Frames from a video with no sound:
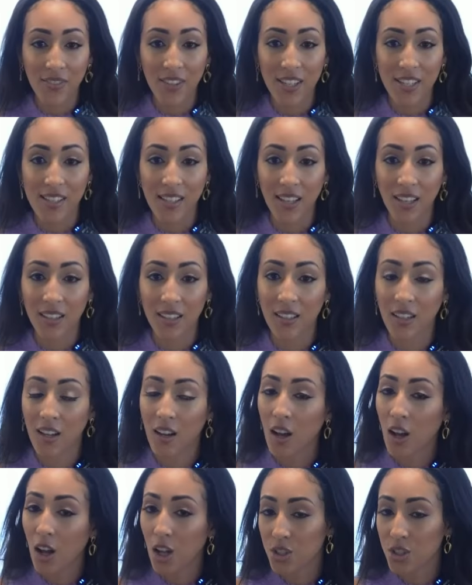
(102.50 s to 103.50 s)
Visa,
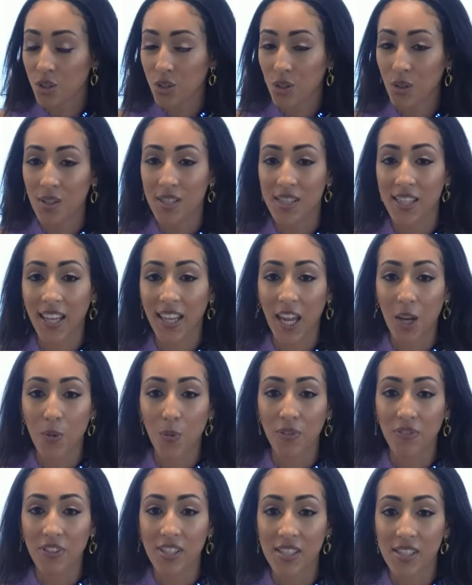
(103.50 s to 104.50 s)
also known as the
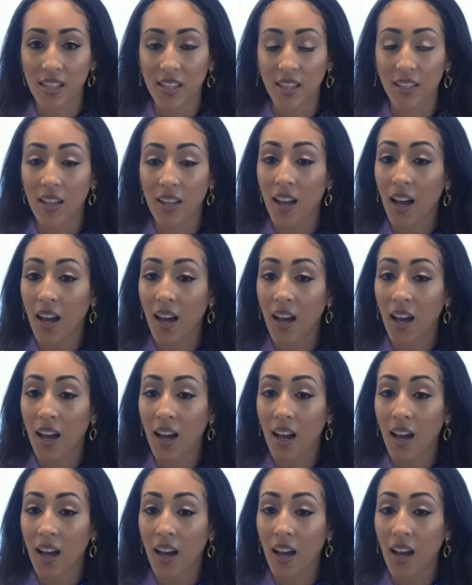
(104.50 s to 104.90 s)
K-1 visa,